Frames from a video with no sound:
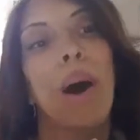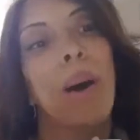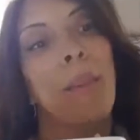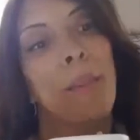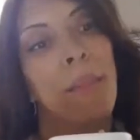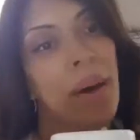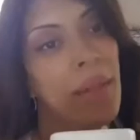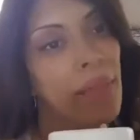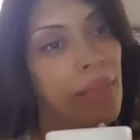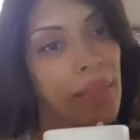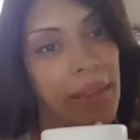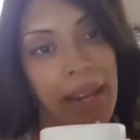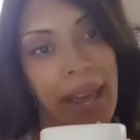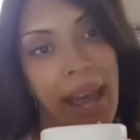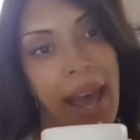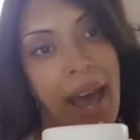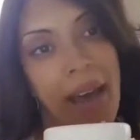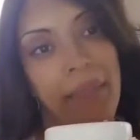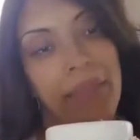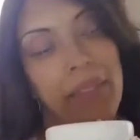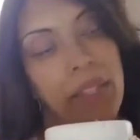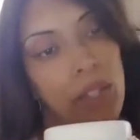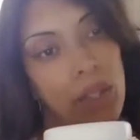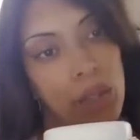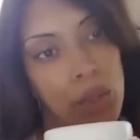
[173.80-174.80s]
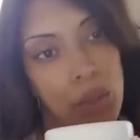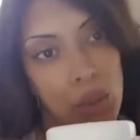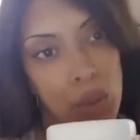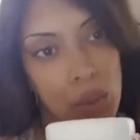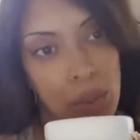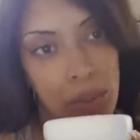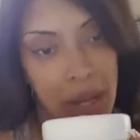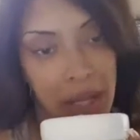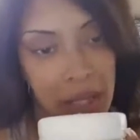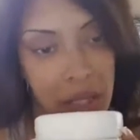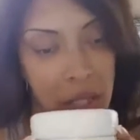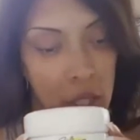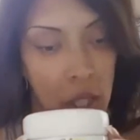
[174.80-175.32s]
a month and a half to 2
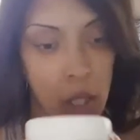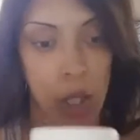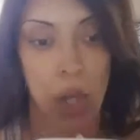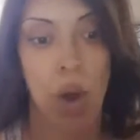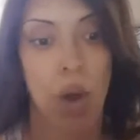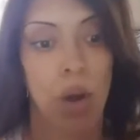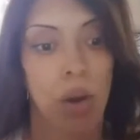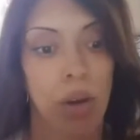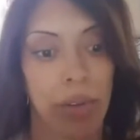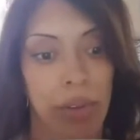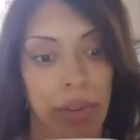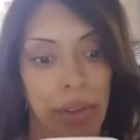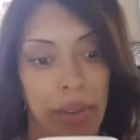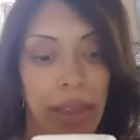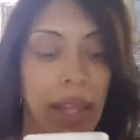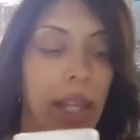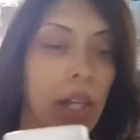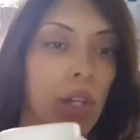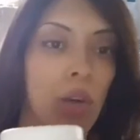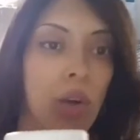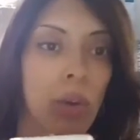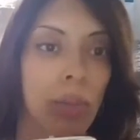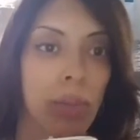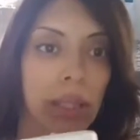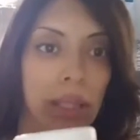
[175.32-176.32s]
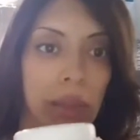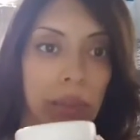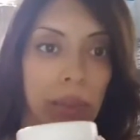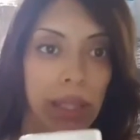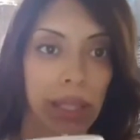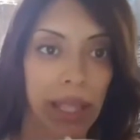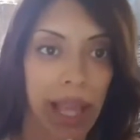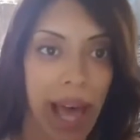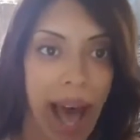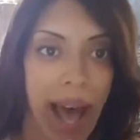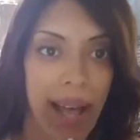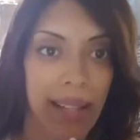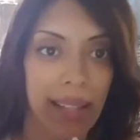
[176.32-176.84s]
months longer than they normally would
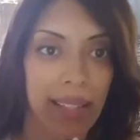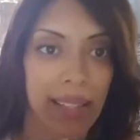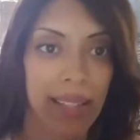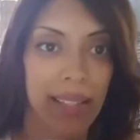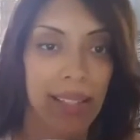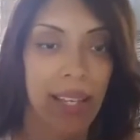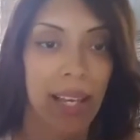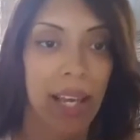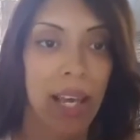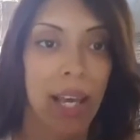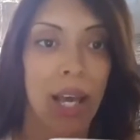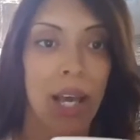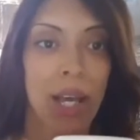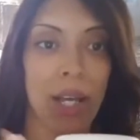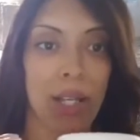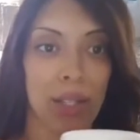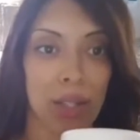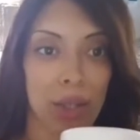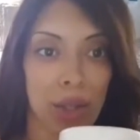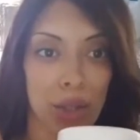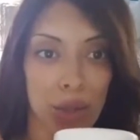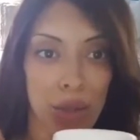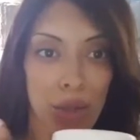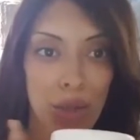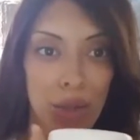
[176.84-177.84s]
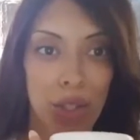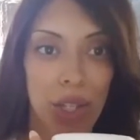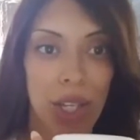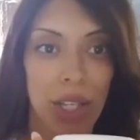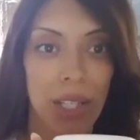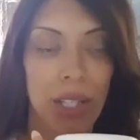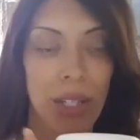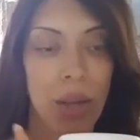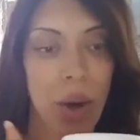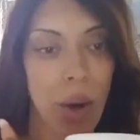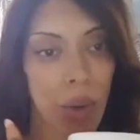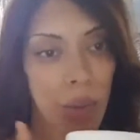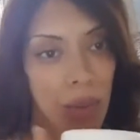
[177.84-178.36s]
last. So you
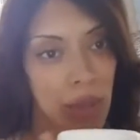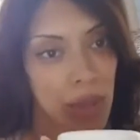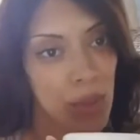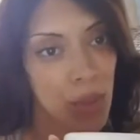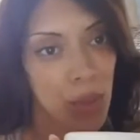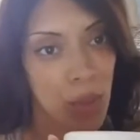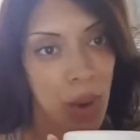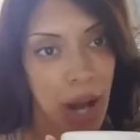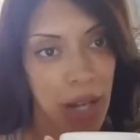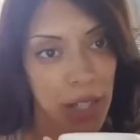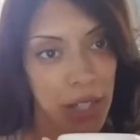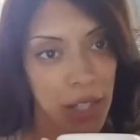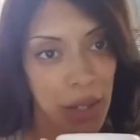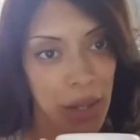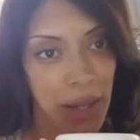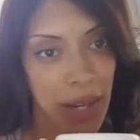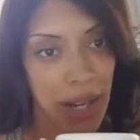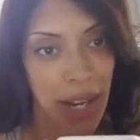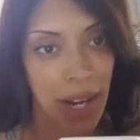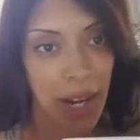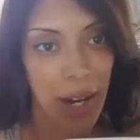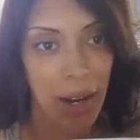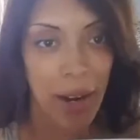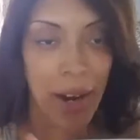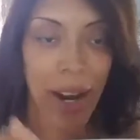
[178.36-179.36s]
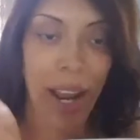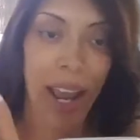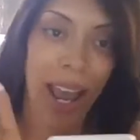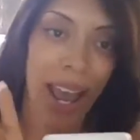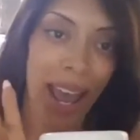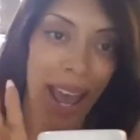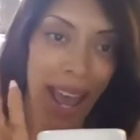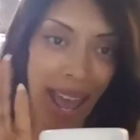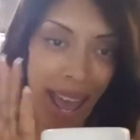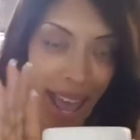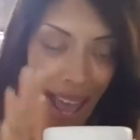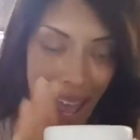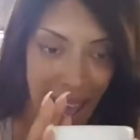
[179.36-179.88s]
just always wash your hair
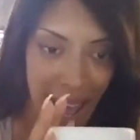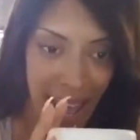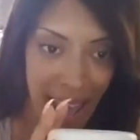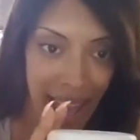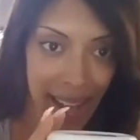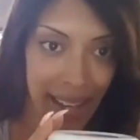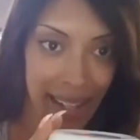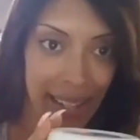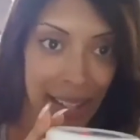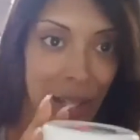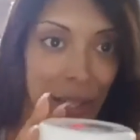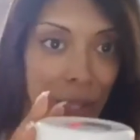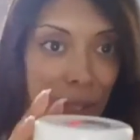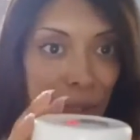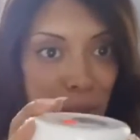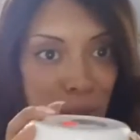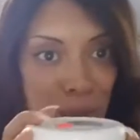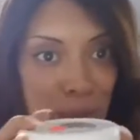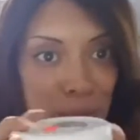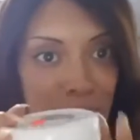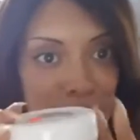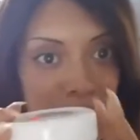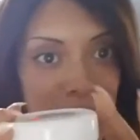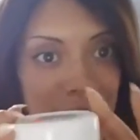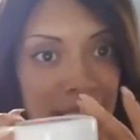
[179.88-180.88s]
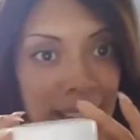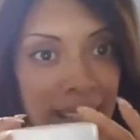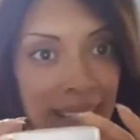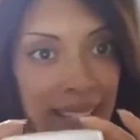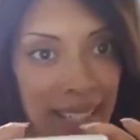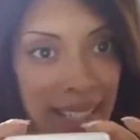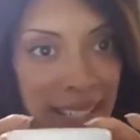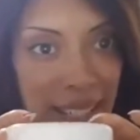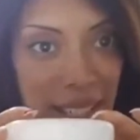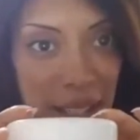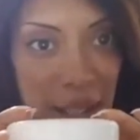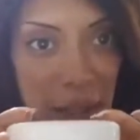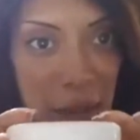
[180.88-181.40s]
and use this
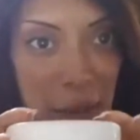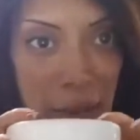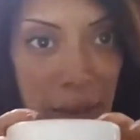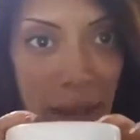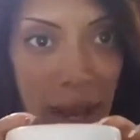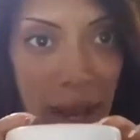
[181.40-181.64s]
conditioner